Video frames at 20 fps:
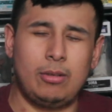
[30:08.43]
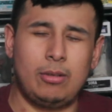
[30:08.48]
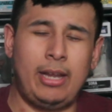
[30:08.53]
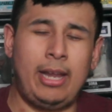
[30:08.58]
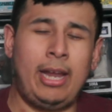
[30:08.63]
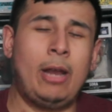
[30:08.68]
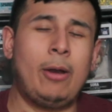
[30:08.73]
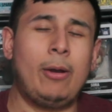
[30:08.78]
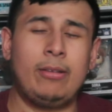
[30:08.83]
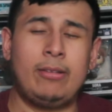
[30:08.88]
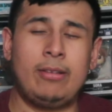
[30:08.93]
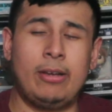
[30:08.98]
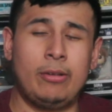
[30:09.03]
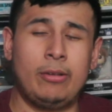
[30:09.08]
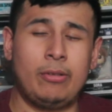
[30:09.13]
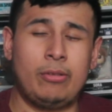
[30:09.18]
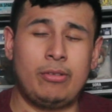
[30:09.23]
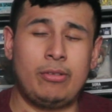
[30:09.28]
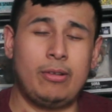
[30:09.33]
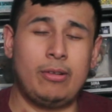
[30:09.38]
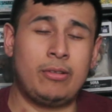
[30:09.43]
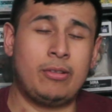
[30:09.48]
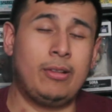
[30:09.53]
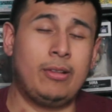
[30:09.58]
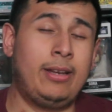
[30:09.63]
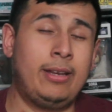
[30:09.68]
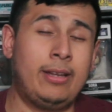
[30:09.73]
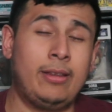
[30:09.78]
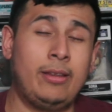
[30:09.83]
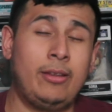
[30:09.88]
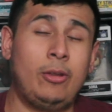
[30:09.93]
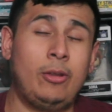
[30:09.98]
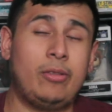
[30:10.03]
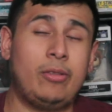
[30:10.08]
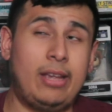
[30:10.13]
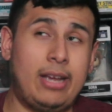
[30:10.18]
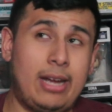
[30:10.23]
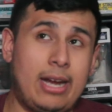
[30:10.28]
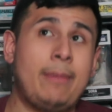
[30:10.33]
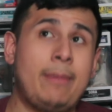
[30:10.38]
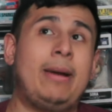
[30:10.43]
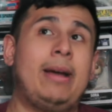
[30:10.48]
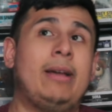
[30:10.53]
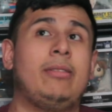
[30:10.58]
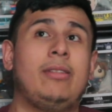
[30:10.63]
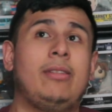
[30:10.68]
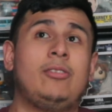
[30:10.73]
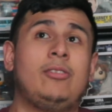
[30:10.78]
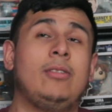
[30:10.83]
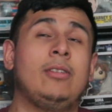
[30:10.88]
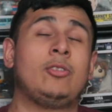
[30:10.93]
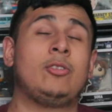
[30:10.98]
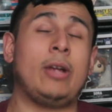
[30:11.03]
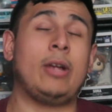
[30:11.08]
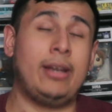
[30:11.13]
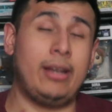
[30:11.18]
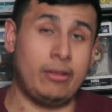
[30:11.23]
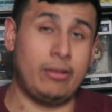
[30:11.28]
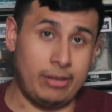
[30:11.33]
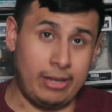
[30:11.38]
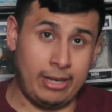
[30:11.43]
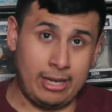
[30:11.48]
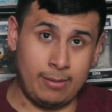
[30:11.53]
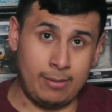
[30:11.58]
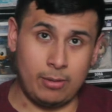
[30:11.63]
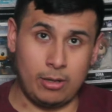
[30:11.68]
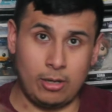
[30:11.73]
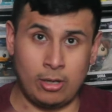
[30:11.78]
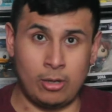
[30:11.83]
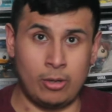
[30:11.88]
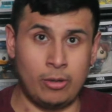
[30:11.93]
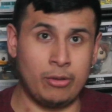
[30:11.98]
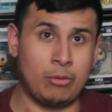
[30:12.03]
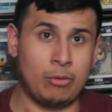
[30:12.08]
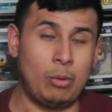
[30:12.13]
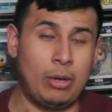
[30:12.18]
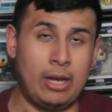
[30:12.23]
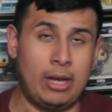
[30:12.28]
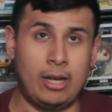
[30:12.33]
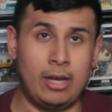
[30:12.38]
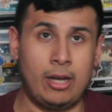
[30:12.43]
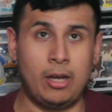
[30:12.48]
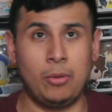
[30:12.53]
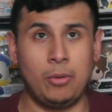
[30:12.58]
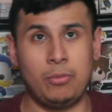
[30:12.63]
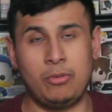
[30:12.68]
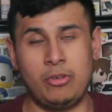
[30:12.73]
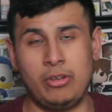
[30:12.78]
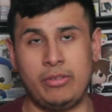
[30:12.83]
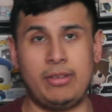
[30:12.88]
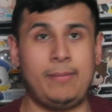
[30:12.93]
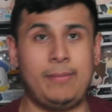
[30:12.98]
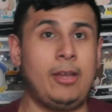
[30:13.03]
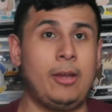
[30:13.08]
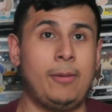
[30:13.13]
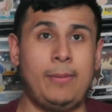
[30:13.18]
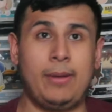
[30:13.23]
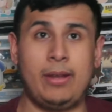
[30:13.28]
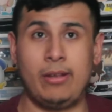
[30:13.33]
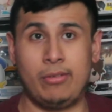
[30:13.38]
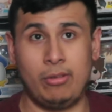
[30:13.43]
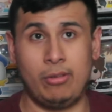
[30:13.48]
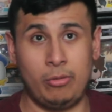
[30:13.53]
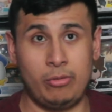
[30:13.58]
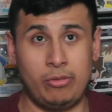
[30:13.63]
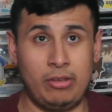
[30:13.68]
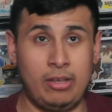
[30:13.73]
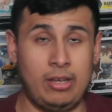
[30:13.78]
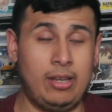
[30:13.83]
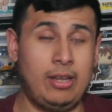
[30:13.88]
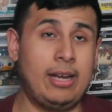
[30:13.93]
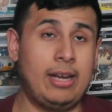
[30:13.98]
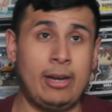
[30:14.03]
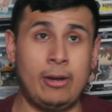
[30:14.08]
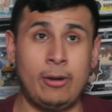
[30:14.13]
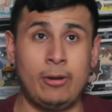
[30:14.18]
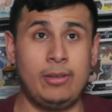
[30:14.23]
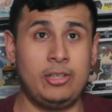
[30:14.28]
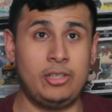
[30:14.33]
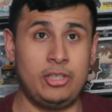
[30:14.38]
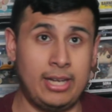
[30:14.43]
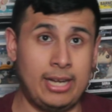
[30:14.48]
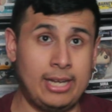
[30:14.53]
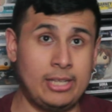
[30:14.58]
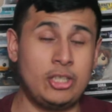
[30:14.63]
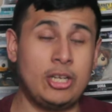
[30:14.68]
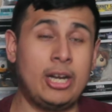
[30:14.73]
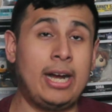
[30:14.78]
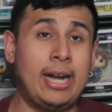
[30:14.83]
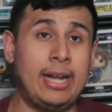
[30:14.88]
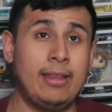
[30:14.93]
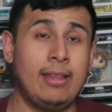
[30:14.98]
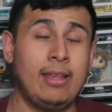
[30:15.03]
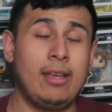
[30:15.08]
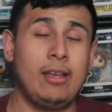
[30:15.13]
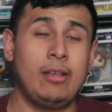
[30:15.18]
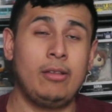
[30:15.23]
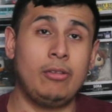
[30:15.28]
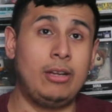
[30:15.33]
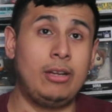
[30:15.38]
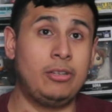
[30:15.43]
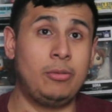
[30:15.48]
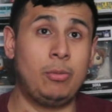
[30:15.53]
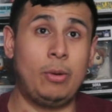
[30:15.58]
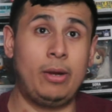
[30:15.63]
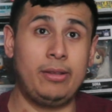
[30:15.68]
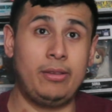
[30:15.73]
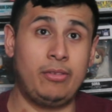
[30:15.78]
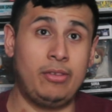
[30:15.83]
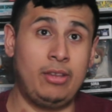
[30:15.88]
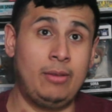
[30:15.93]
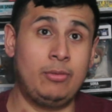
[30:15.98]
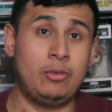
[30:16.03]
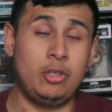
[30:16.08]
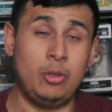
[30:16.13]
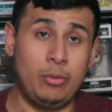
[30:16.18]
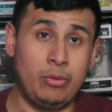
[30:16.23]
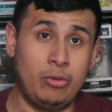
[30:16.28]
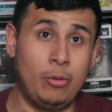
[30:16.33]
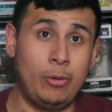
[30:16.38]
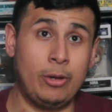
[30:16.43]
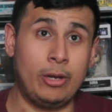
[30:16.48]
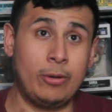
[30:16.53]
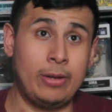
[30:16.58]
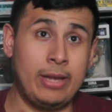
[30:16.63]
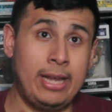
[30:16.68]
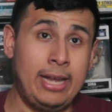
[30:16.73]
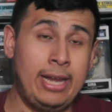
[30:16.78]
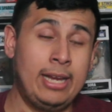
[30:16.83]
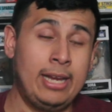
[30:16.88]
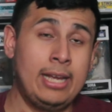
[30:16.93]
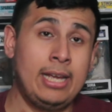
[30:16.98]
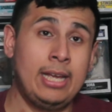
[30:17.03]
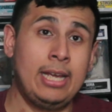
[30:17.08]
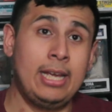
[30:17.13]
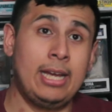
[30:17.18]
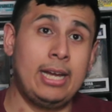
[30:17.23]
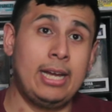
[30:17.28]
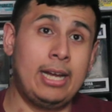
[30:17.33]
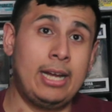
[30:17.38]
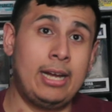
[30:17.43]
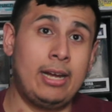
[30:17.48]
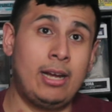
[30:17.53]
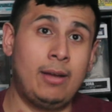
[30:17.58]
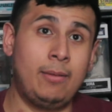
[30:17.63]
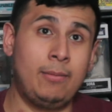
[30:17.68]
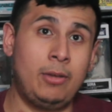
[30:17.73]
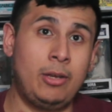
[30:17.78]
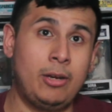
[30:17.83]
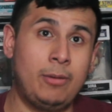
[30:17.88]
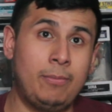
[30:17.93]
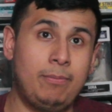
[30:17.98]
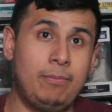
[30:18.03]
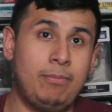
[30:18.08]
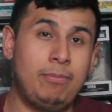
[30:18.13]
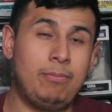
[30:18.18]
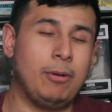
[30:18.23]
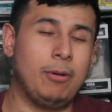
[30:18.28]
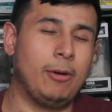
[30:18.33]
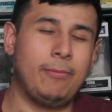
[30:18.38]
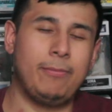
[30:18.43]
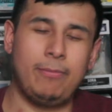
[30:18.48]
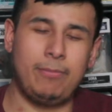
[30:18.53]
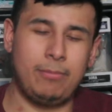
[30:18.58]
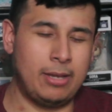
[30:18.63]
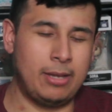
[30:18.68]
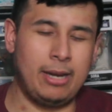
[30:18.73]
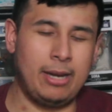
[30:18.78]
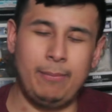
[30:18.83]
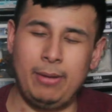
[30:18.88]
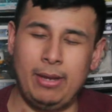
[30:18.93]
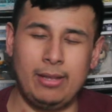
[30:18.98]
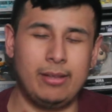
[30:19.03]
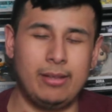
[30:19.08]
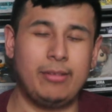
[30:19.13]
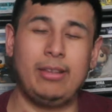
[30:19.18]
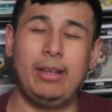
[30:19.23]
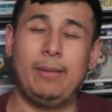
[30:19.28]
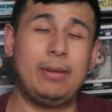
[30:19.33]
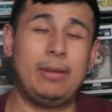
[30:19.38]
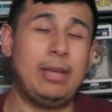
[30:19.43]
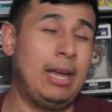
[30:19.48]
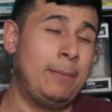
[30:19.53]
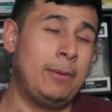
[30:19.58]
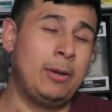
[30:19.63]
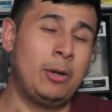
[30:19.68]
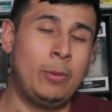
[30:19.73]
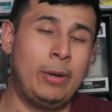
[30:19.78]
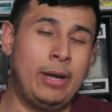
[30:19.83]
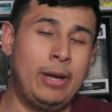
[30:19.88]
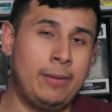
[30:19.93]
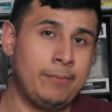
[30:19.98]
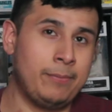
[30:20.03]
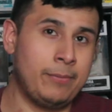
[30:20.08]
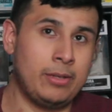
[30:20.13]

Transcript: Aaron tells Selena the news. Yeah, I passed the train exam. All is well. It's just, I'm here because Lucy, I heard that she got shot. So I just wanted to see if she was doing okay. You know, both kind of being in the same camp in a way.